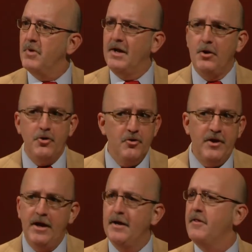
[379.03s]
I know you're the
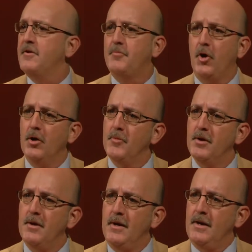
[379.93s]
head of the department.
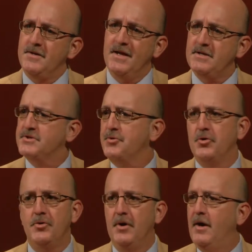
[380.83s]
Take us
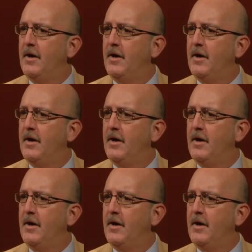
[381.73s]
through